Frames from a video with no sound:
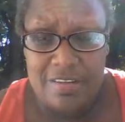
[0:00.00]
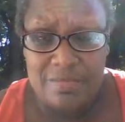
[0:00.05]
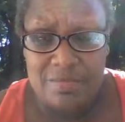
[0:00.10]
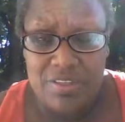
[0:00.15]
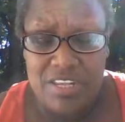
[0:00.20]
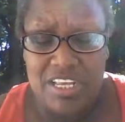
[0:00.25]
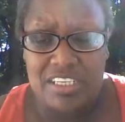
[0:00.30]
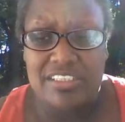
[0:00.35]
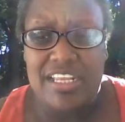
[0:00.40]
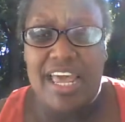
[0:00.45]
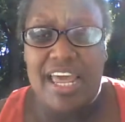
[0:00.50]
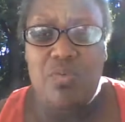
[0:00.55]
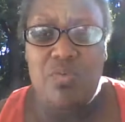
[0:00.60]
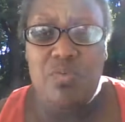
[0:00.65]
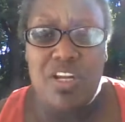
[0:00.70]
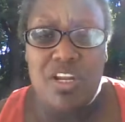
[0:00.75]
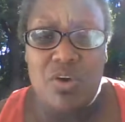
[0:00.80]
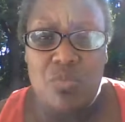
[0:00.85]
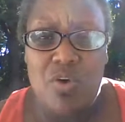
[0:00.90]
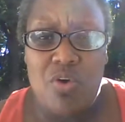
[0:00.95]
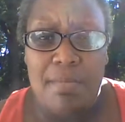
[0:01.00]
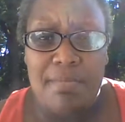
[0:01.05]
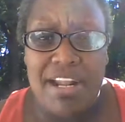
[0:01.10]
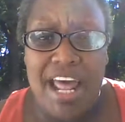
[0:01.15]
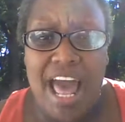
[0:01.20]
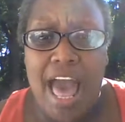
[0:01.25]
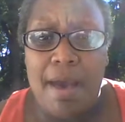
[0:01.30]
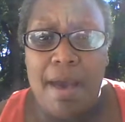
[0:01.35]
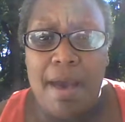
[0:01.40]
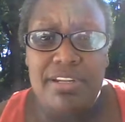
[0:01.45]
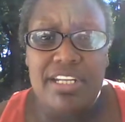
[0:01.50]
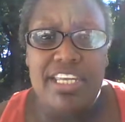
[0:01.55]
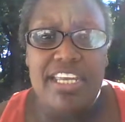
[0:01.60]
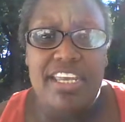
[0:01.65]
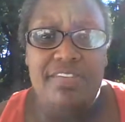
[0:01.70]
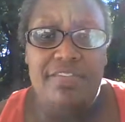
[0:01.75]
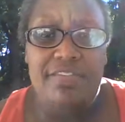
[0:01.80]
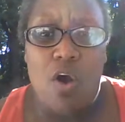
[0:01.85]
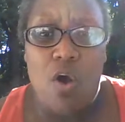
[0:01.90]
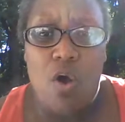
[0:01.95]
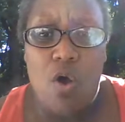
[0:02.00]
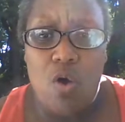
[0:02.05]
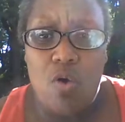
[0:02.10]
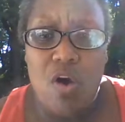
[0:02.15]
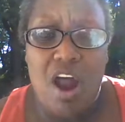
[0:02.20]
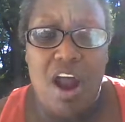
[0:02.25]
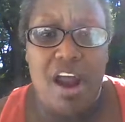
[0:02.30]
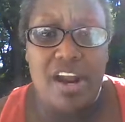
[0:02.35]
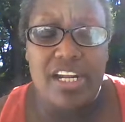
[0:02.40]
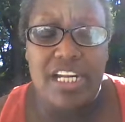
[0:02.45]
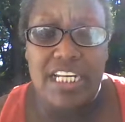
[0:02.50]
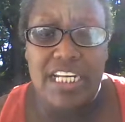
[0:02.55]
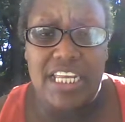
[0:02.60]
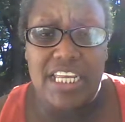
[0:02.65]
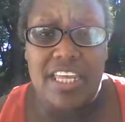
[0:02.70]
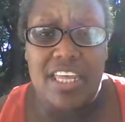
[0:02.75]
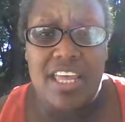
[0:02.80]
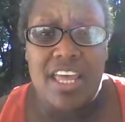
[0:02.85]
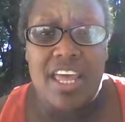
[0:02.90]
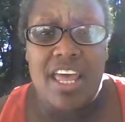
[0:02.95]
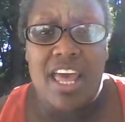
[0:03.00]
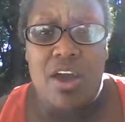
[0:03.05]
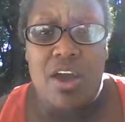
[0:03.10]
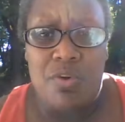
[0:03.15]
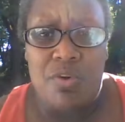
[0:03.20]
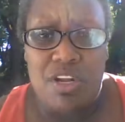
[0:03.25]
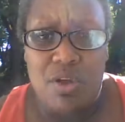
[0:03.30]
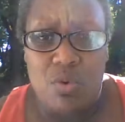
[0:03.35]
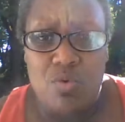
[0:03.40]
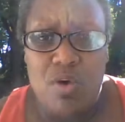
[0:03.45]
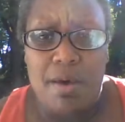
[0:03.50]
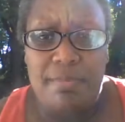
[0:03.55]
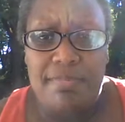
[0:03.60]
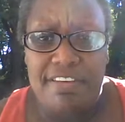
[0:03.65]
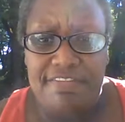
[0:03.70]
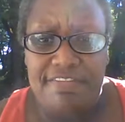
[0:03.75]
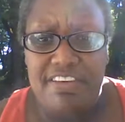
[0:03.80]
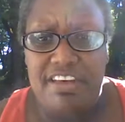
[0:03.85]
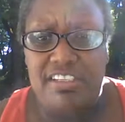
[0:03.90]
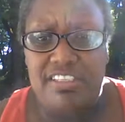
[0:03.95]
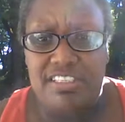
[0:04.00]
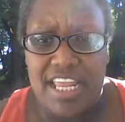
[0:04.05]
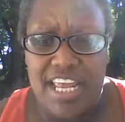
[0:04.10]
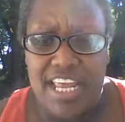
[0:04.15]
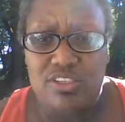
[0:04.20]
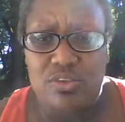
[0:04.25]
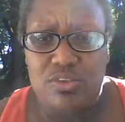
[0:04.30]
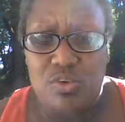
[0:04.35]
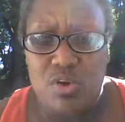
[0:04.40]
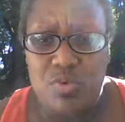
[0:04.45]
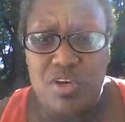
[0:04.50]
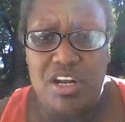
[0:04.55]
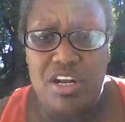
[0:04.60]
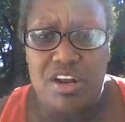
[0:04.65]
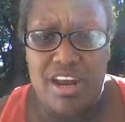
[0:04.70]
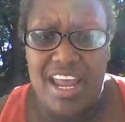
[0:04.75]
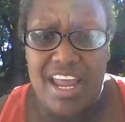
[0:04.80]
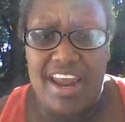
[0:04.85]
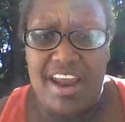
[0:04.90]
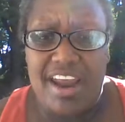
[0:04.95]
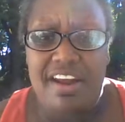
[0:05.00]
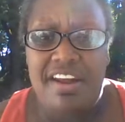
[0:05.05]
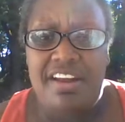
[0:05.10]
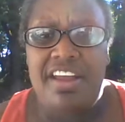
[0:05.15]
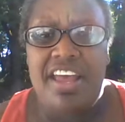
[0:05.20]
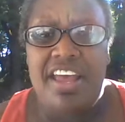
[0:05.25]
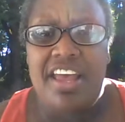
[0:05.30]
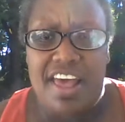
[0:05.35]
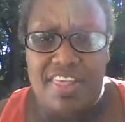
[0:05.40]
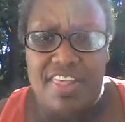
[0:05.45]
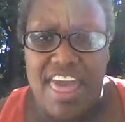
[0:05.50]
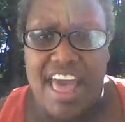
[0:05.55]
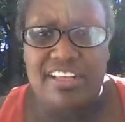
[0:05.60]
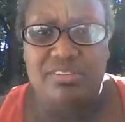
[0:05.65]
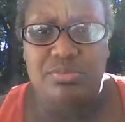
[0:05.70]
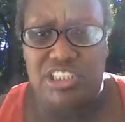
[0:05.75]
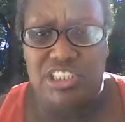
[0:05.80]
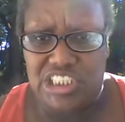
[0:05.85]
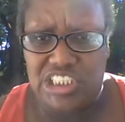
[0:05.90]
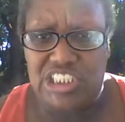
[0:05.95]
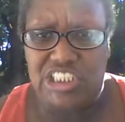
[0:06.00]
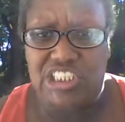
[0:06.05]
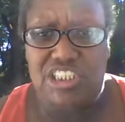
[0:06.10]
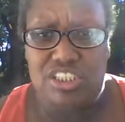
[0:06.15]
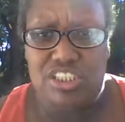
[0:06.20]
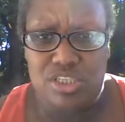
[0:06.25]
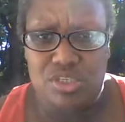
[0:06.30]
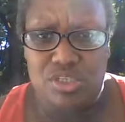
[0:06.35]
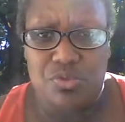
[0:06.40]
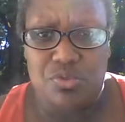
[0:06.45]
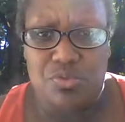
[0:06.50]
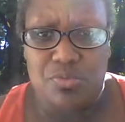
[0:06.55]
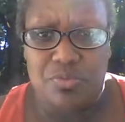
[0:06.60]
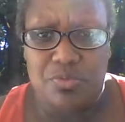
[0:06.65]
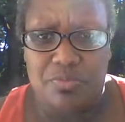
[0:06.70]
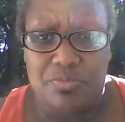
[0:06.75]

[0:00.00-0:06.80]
It's like what a woman, I believe wholeheartedly, what a woman feels like doing with her hair, that's what she should do.